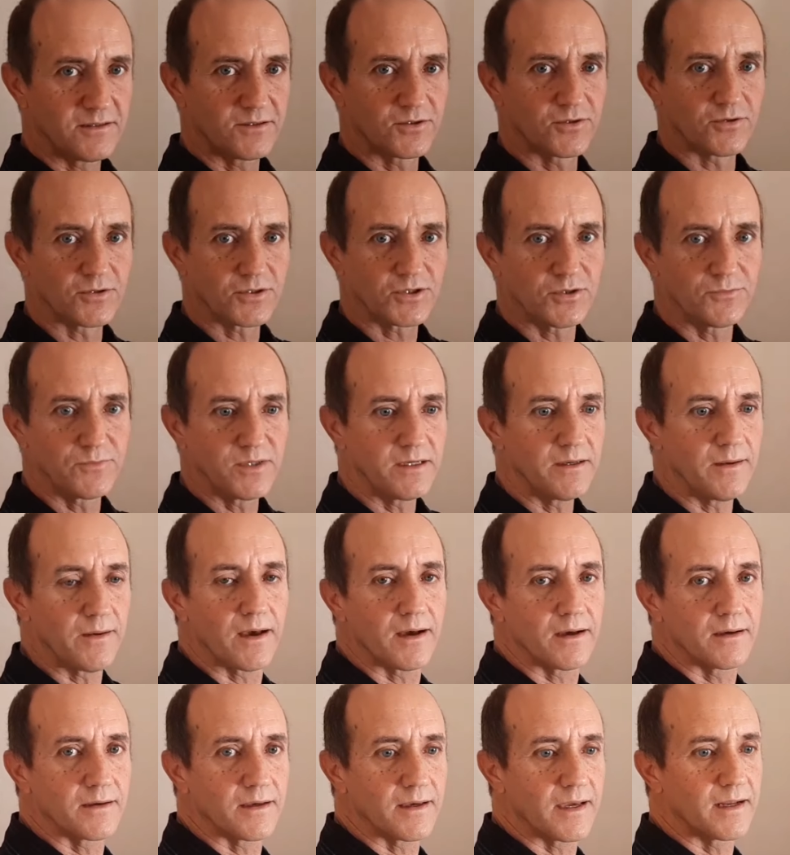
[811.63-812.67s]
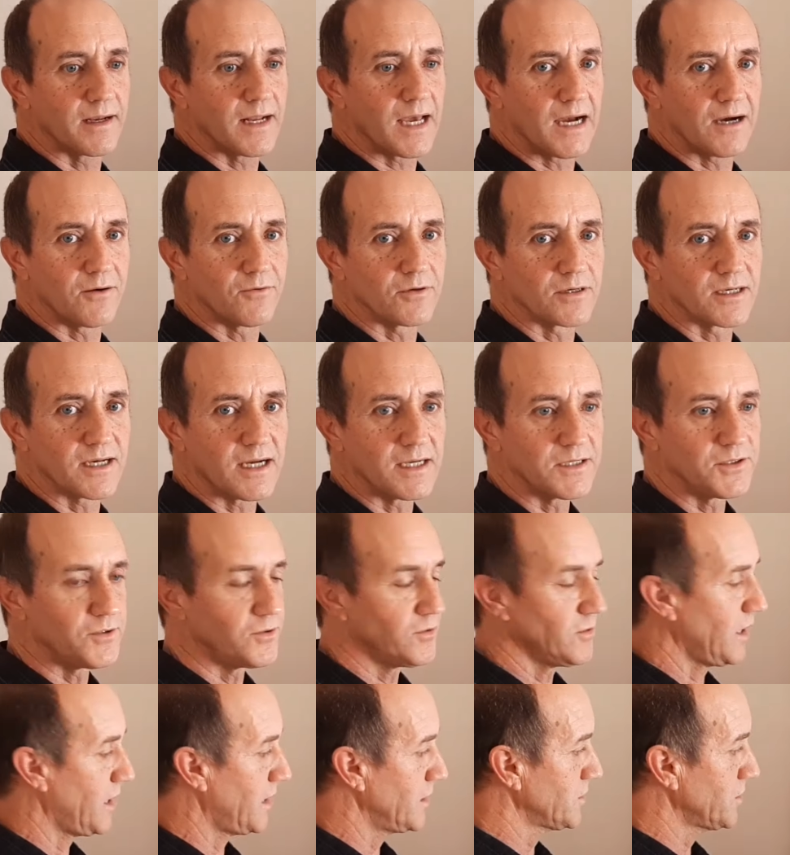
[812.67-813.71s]
Talk to me and I will guide
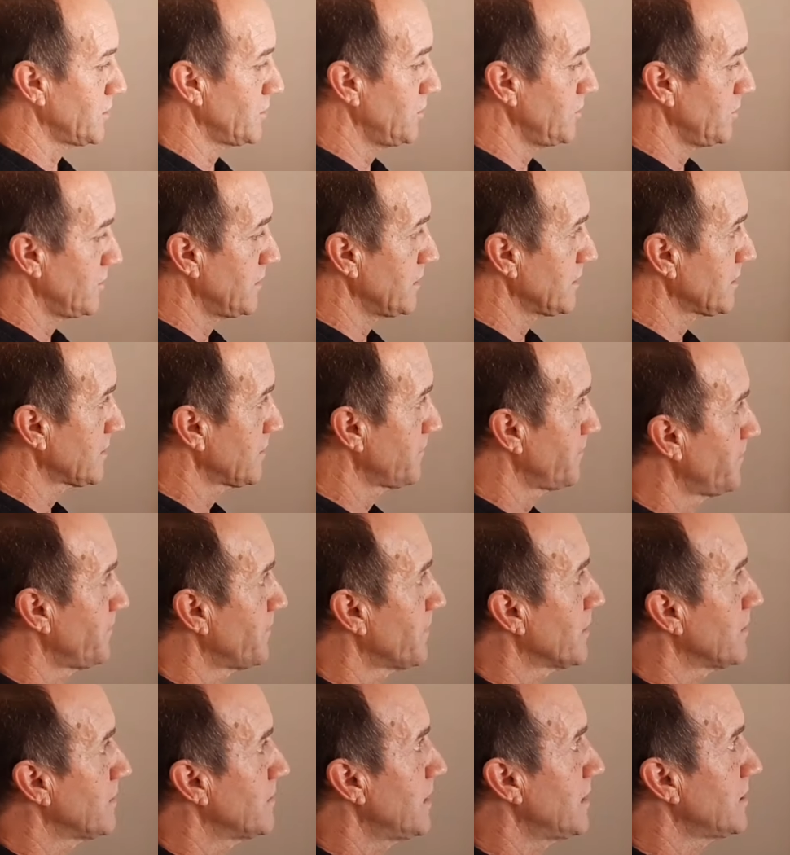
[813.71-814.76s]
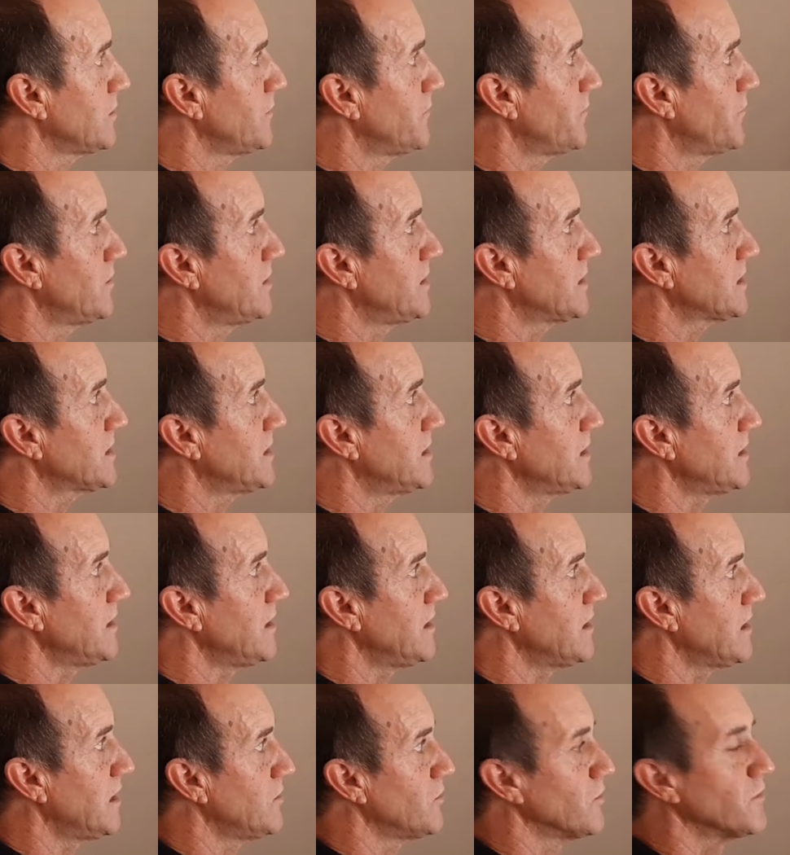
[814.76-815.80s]
you how to do this. Thank you for
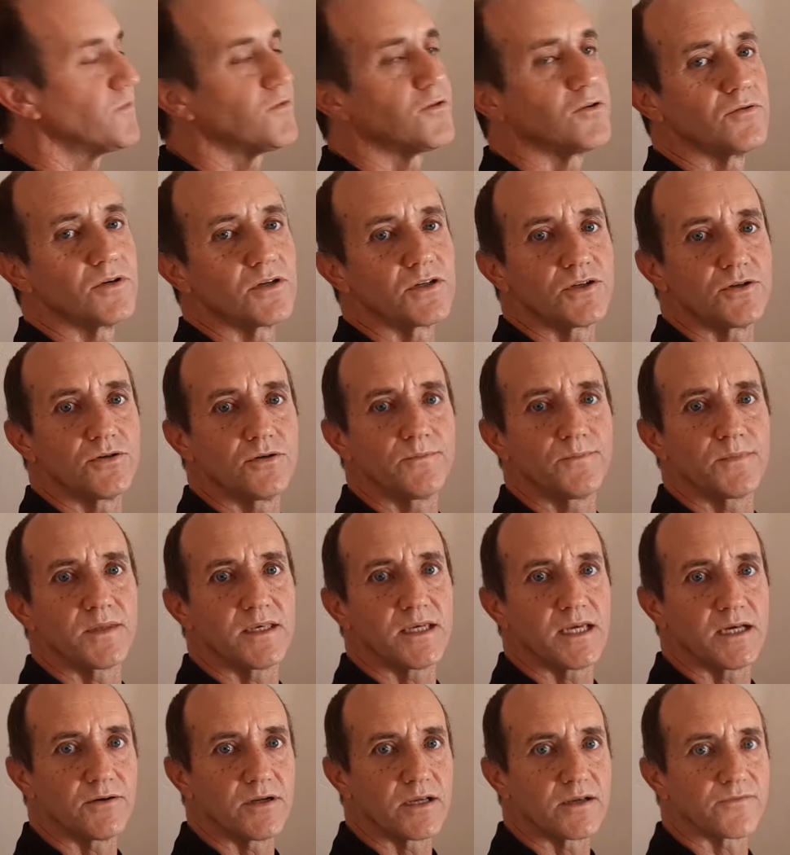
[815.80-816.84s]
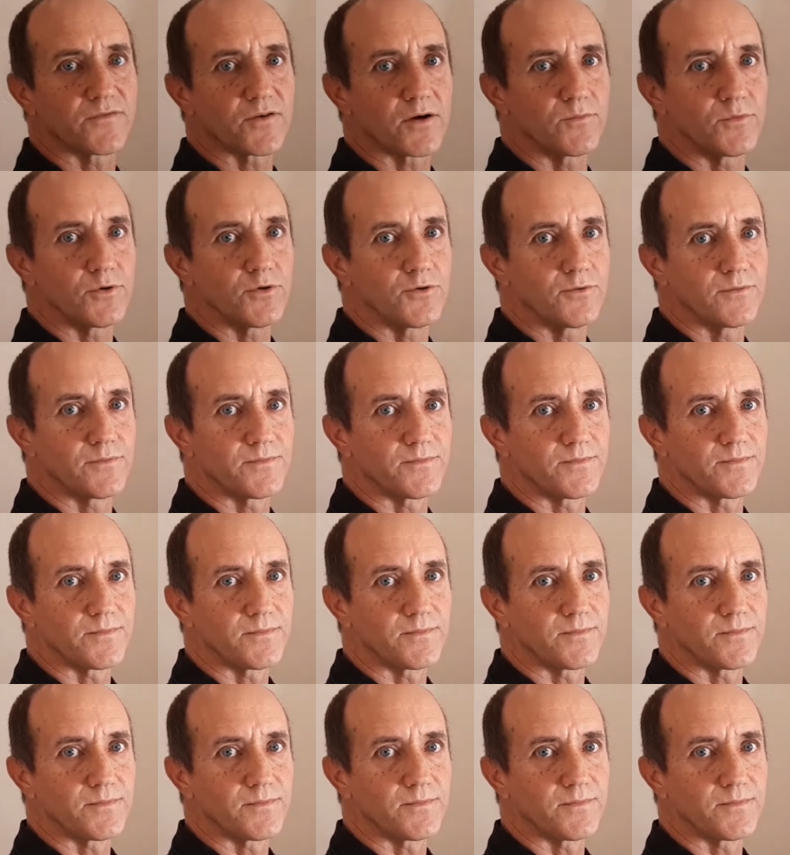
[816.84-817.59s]
listening, and I look forward to hearing from you.